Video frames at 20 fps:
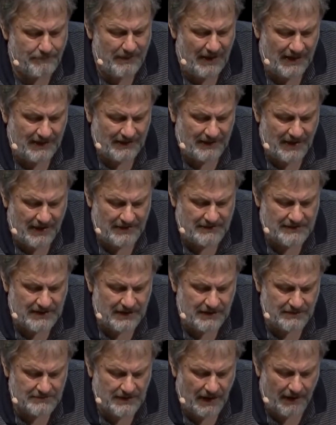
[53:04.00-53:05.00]
black
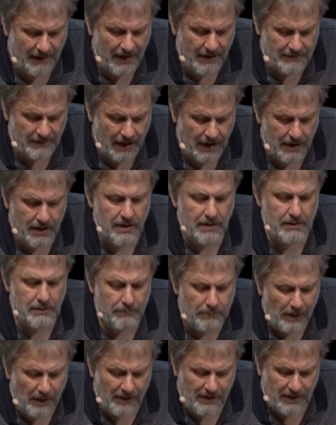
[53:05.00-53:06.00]
lady, Tarana
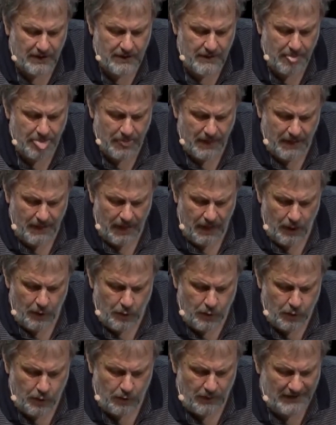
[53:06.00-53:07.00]
Burke,
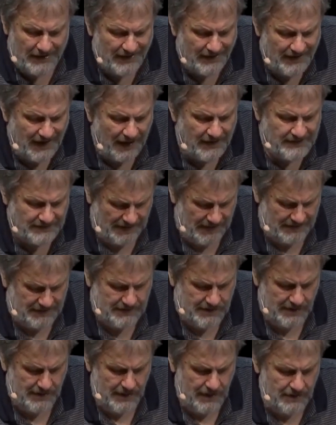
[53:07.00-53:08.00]
who created
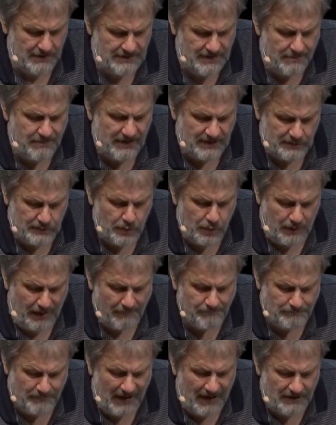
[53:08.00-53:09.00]
the Me Too
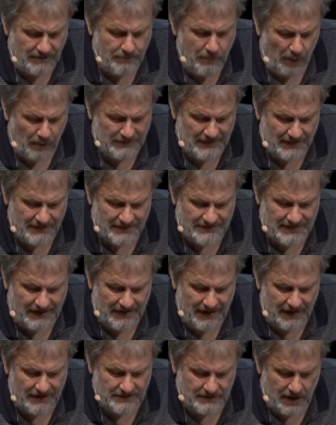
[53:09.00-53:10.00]
campaign more than a
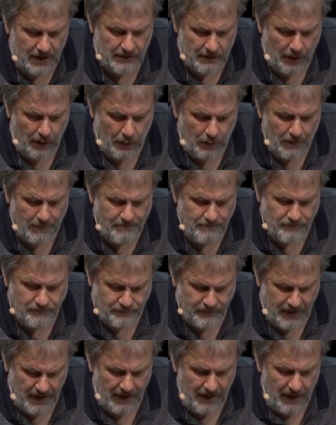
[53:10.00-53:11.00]
decade ago.
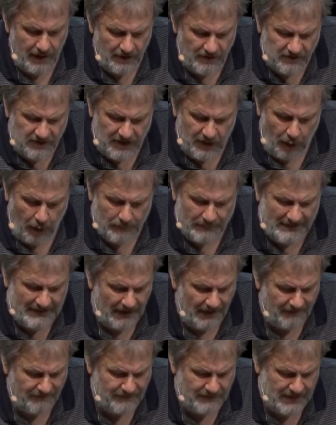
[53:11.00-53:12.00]
She
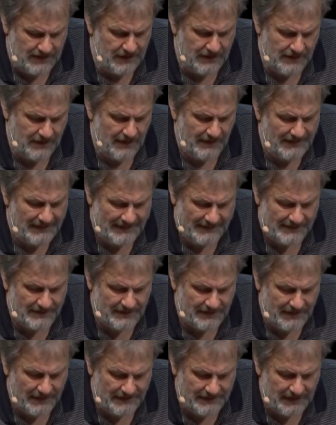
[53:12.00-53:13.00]
observed in a
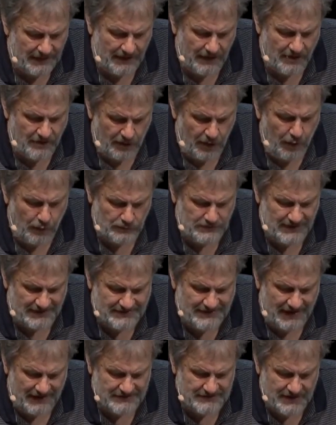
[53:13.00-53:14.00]
recent critical note
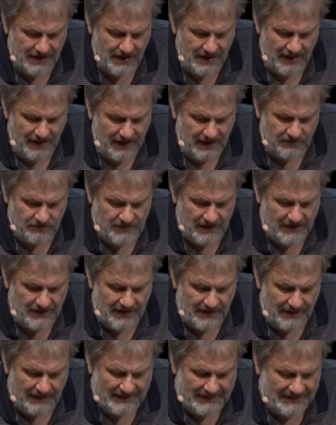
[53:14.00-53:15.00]
that in the
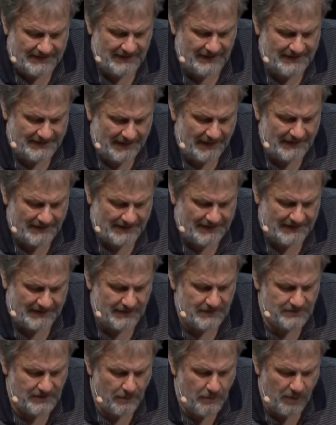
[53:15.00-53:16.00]
years since
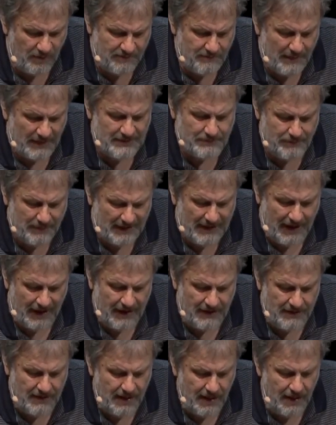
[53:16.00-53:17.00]
the movement
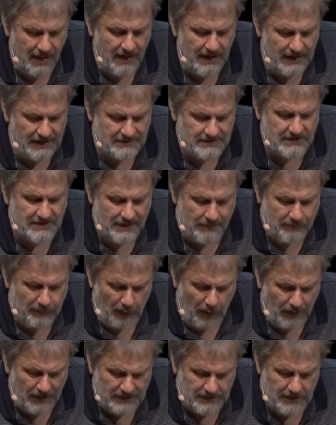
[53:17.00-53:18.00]
began, it
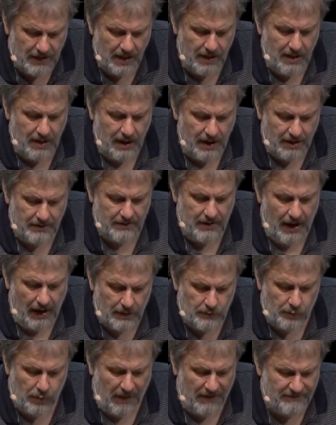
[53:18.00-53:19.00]
deployed an
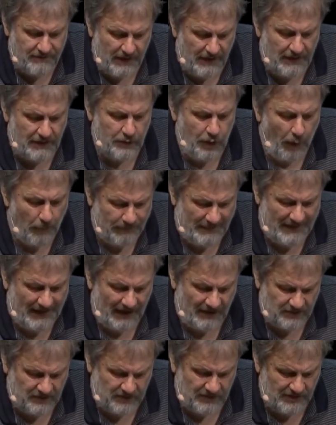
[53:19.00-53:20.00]
unwavering
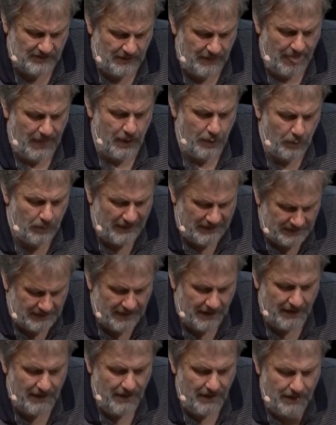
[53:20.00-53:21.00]
obsession with
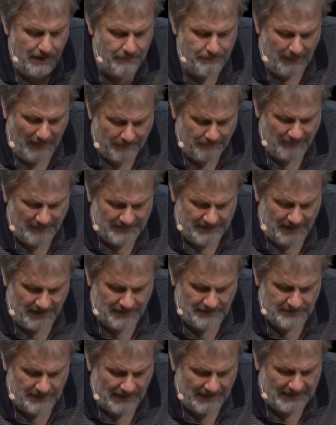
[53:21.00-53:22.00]
the
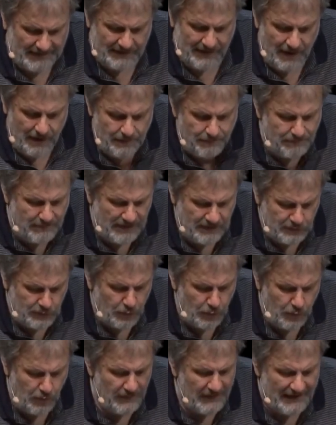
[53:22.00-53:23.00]
perpetrators. Me
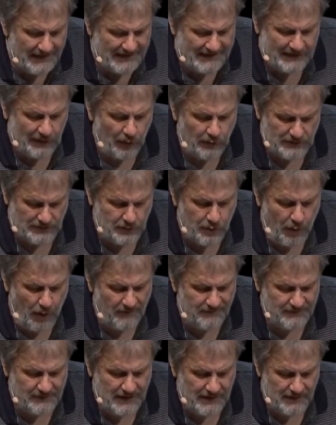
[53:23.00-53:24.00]
Too is all too
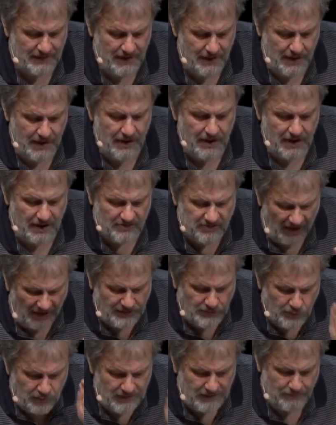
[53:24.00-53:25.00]
often a
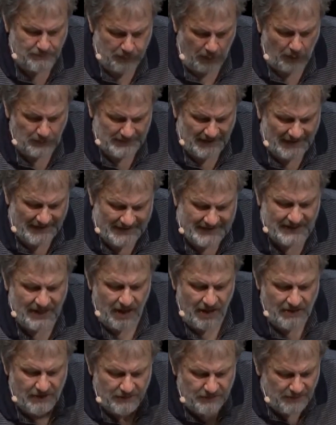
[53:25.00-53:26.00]
genuine protest
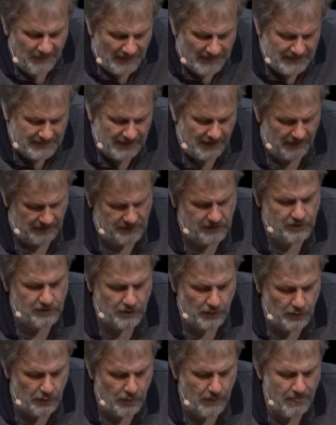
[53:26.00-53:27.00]
filtered
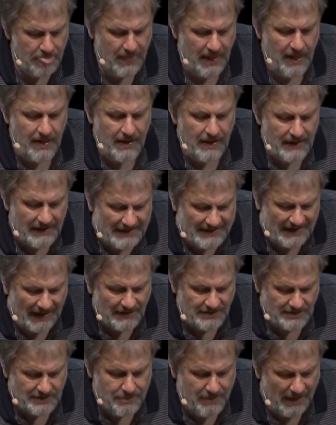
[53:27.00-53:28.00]
through
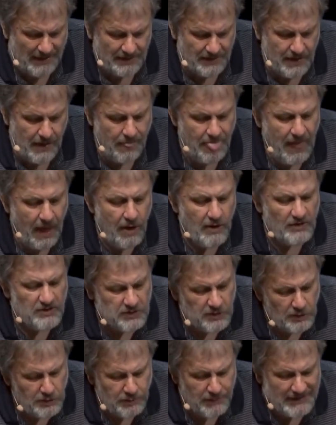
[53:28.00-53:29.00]
resentment.
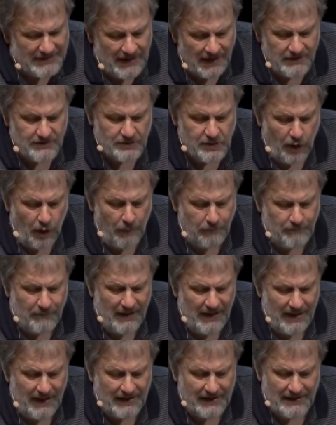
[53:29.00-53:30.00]
Should we then
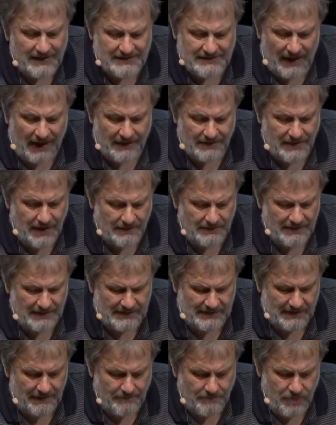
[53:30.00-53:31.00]
drop
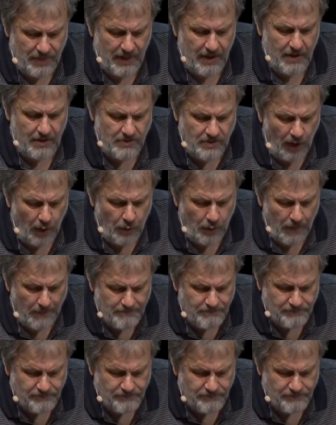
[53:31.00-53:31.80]
egalitarianism? No.